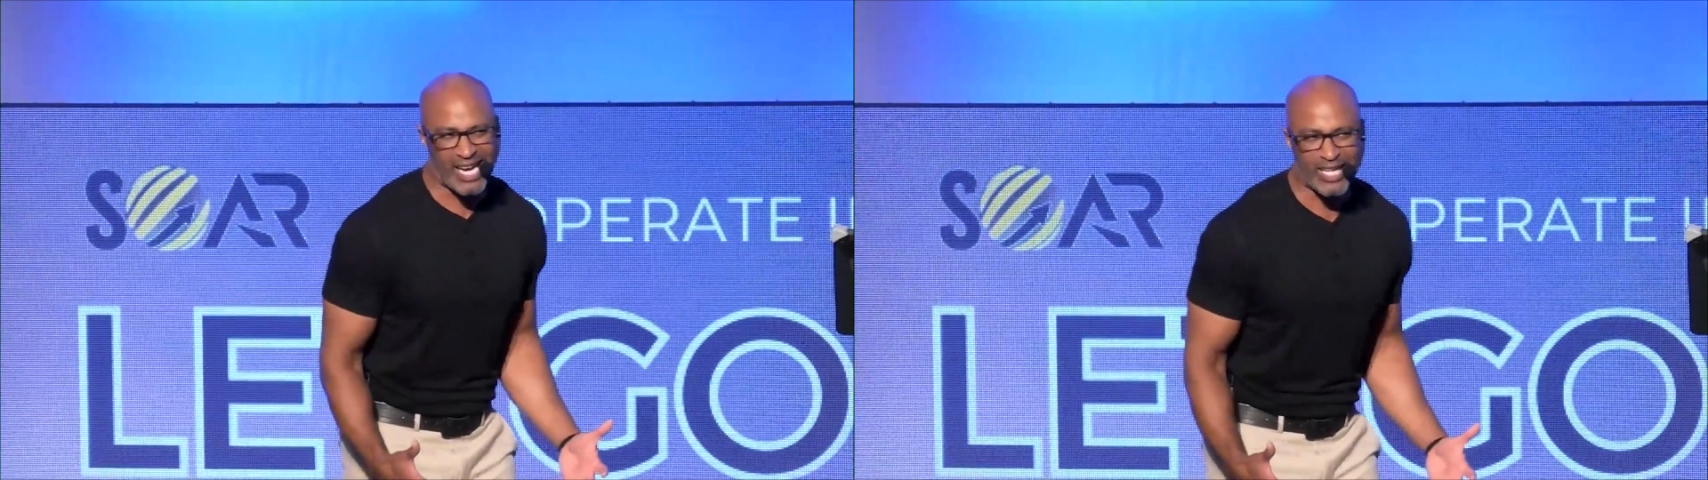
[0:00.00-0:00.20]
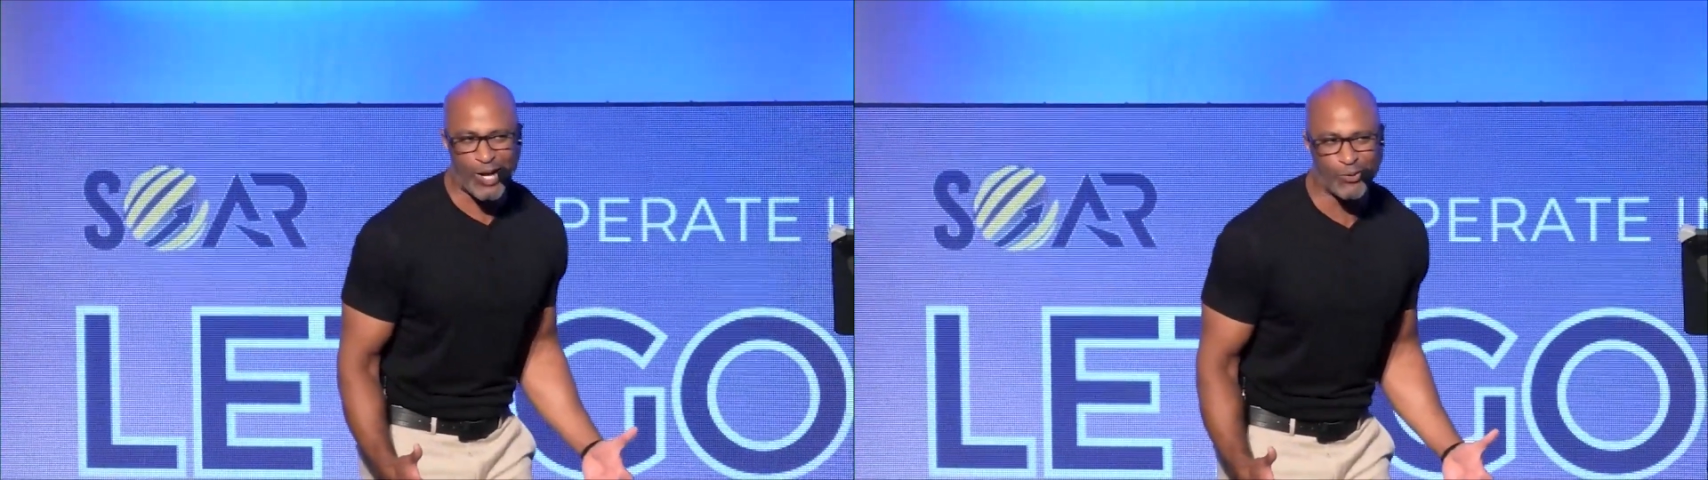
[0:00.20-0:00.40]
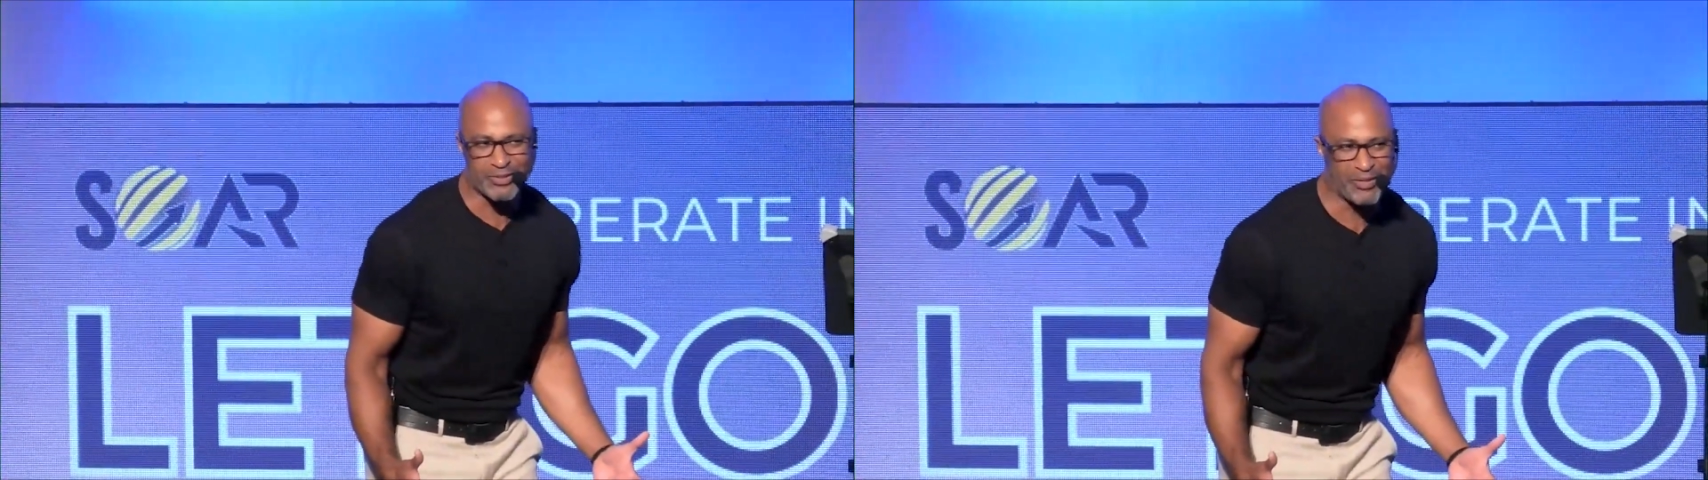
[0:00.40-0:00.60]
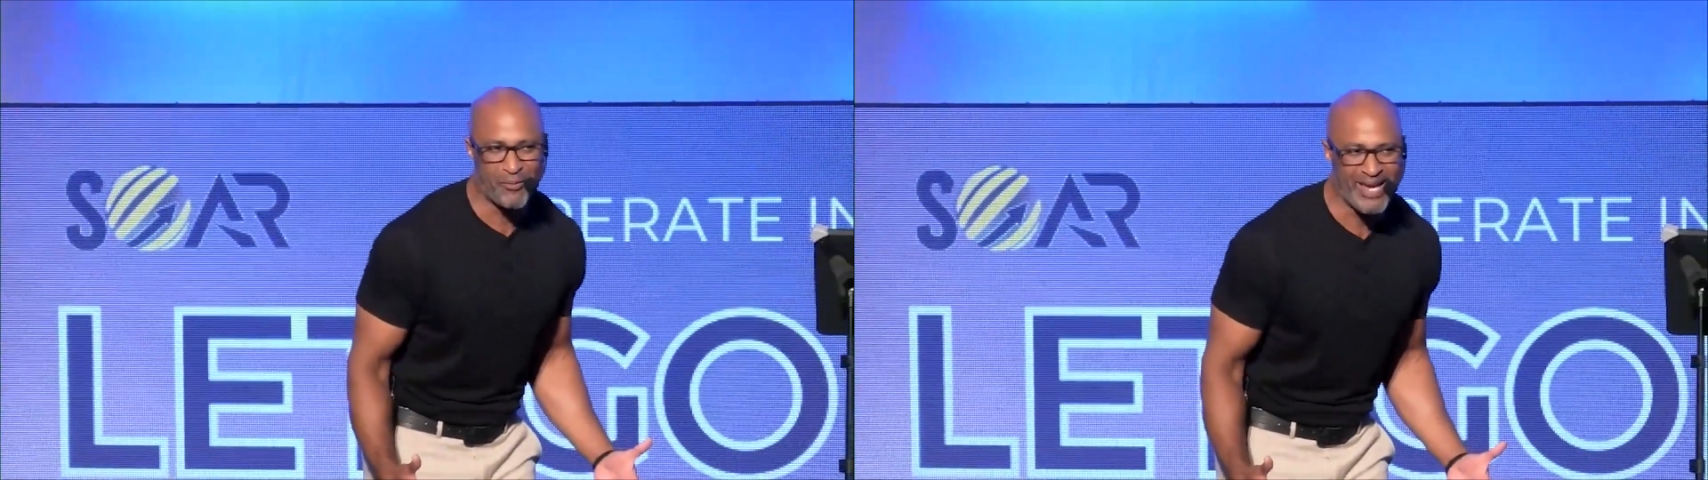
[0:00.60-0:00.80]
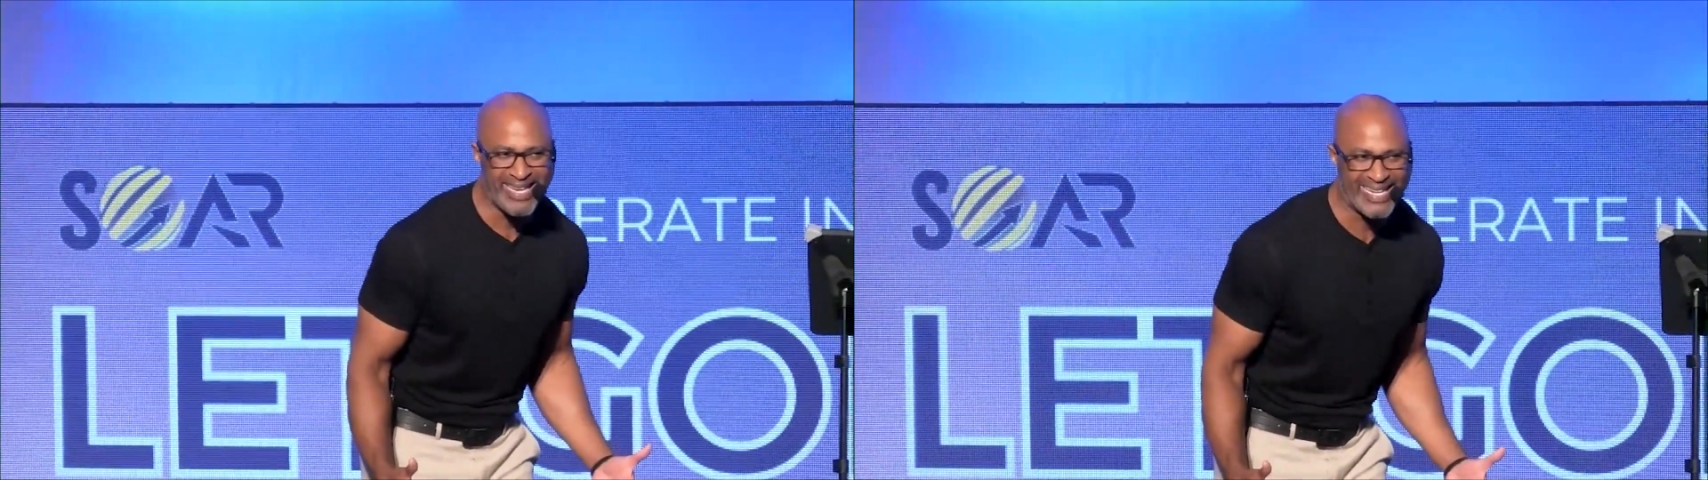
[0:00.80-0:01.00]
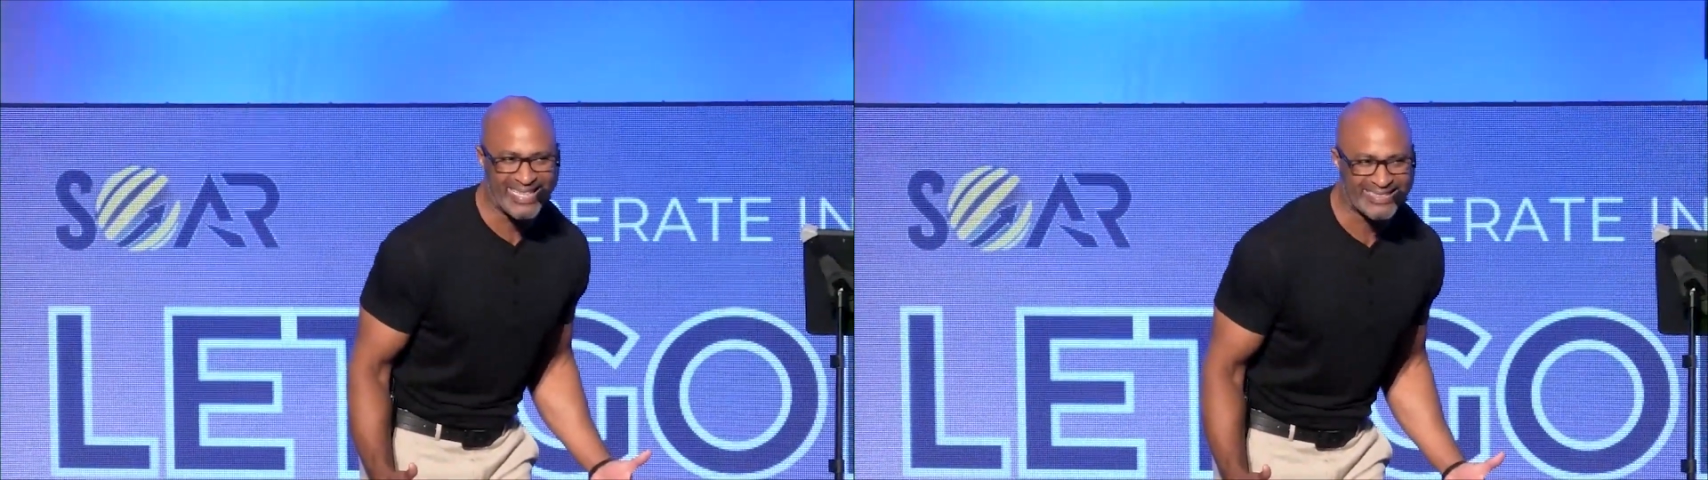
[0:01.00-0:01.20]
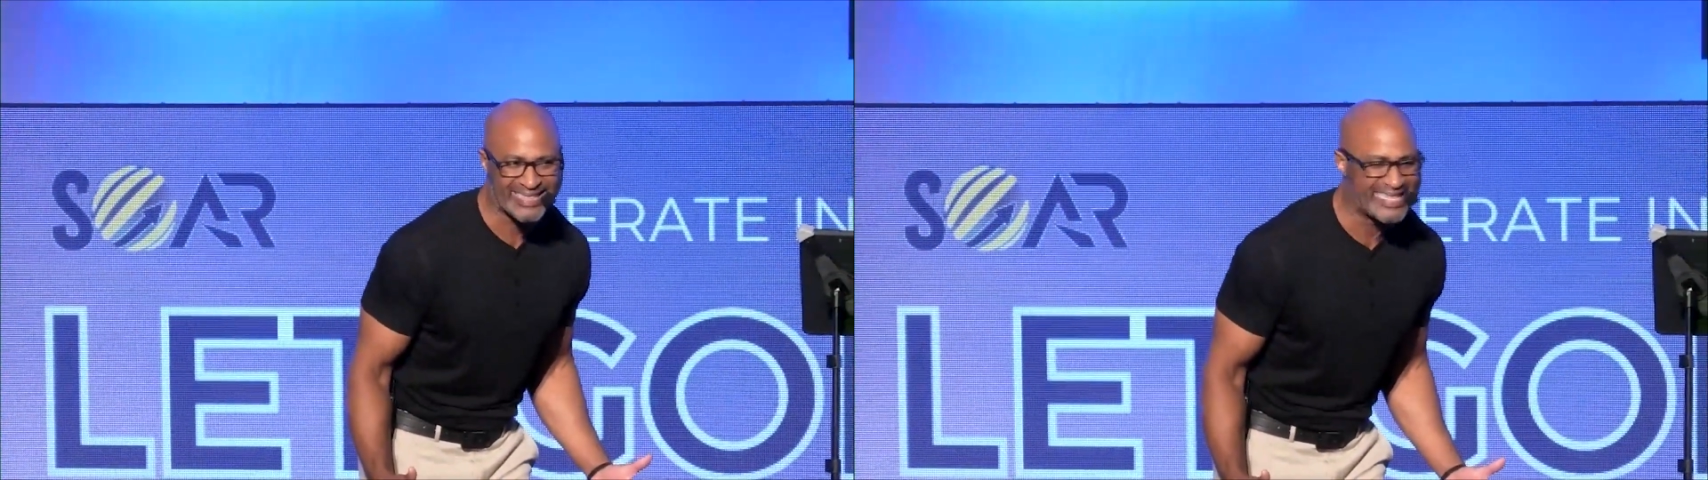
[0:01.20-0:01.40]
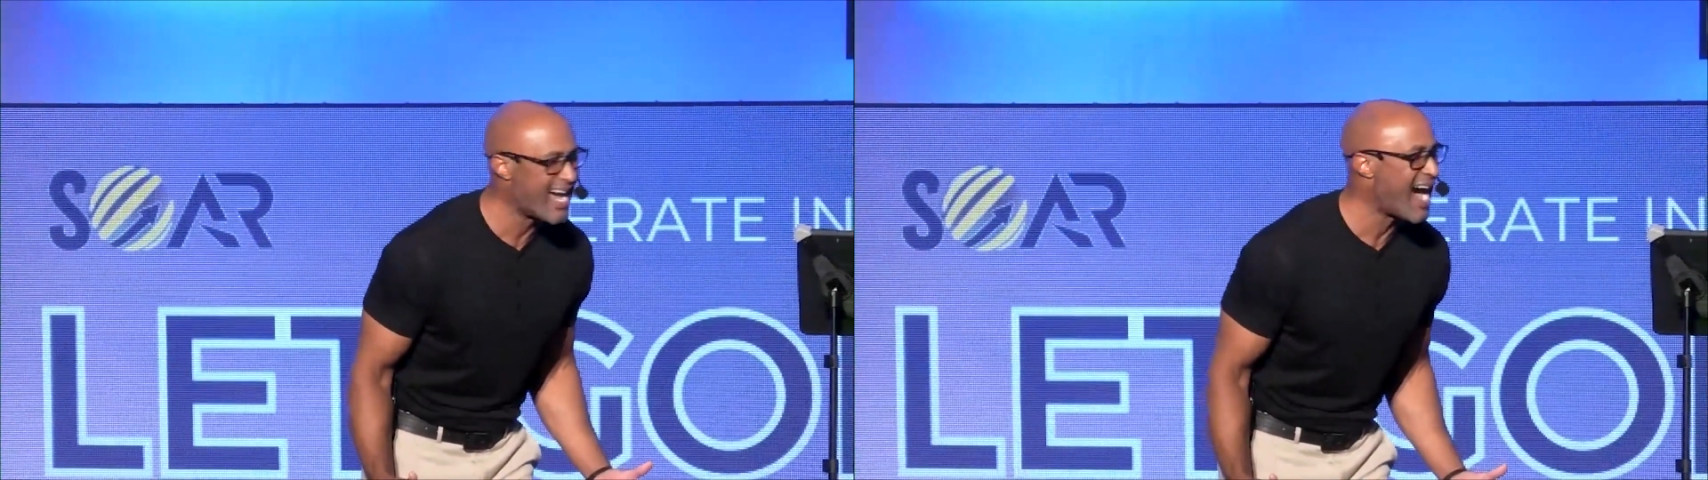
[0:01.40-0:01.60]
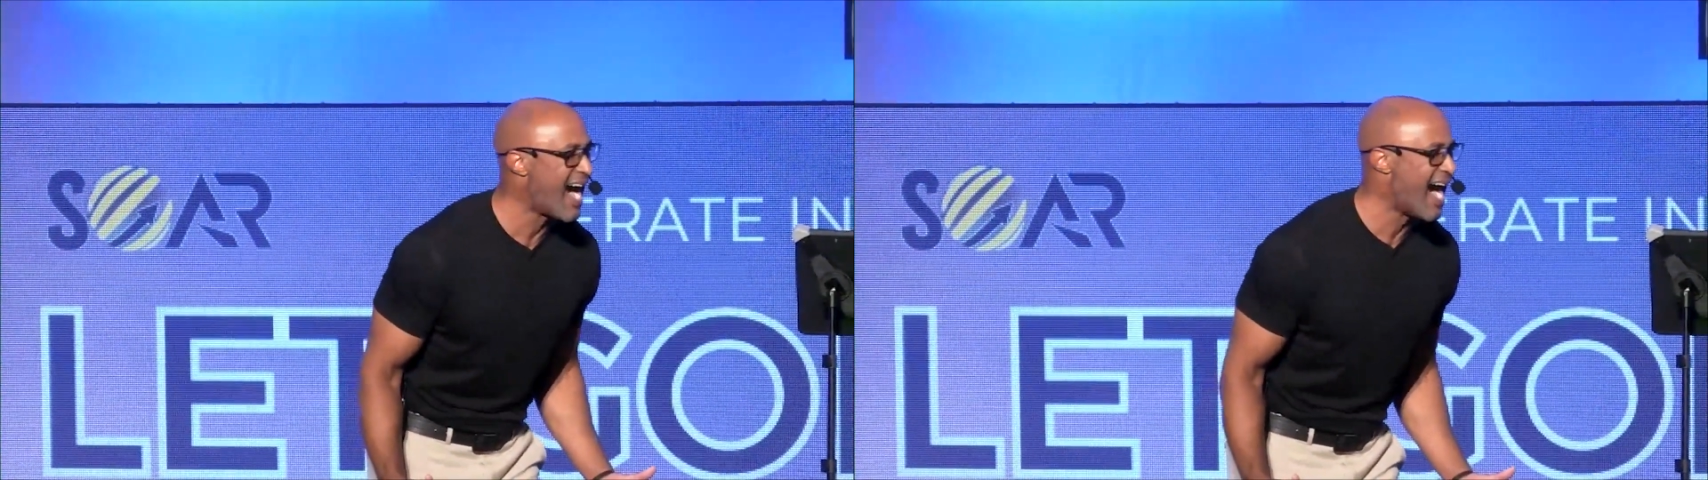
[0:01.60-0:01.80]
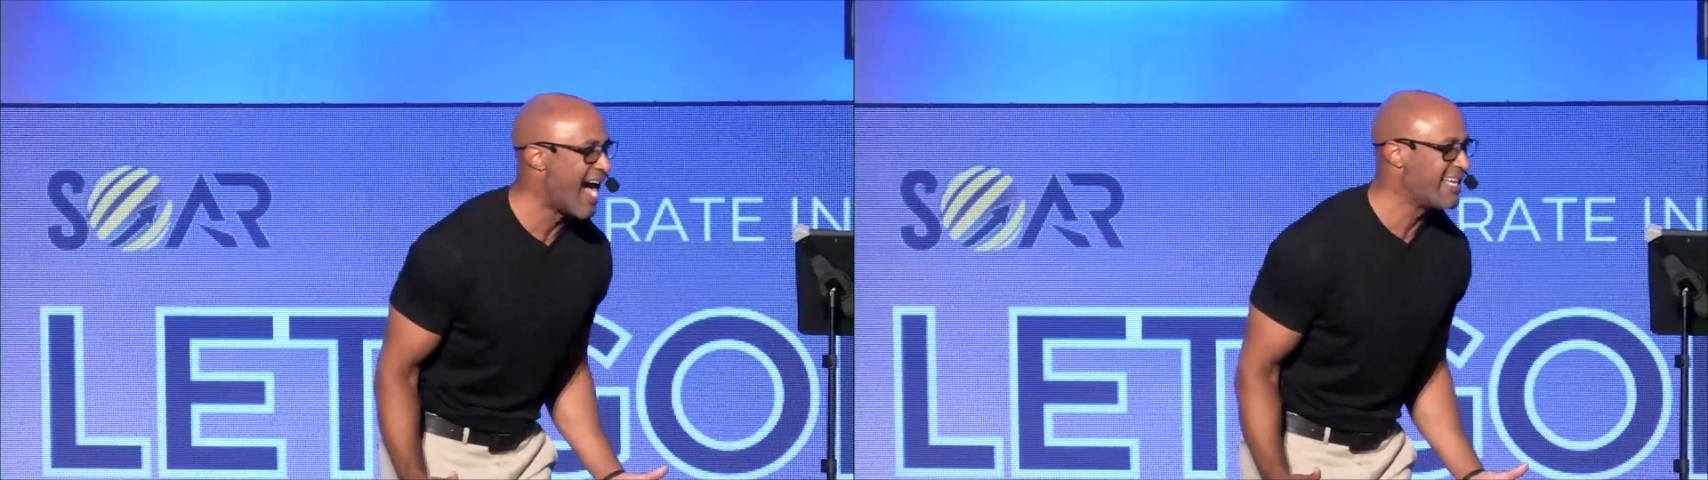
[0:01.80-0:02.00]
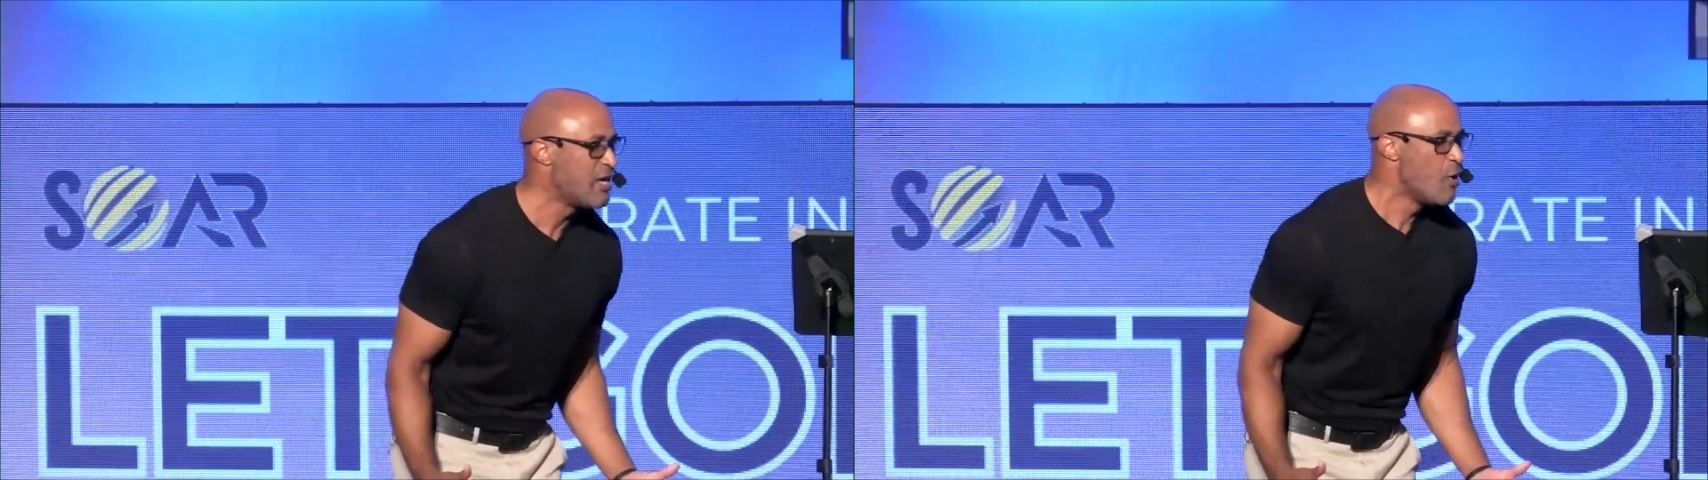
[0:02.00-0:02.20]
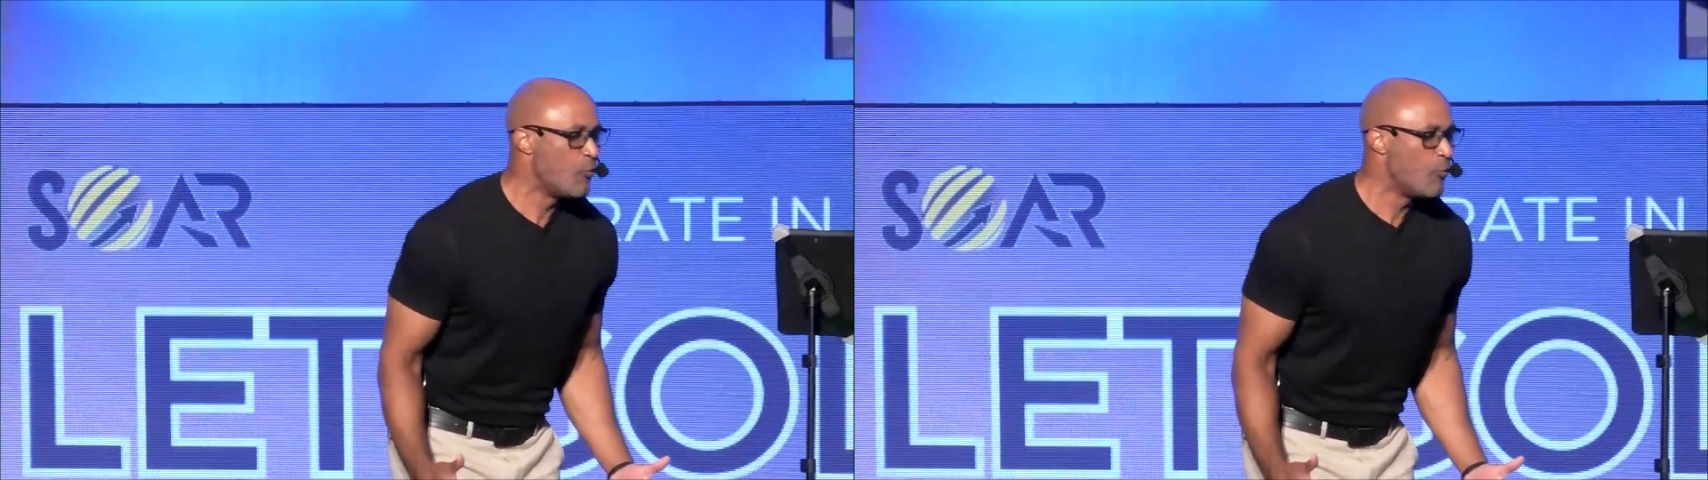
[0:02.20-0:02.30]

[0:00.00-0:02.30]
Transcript: closer we get to God,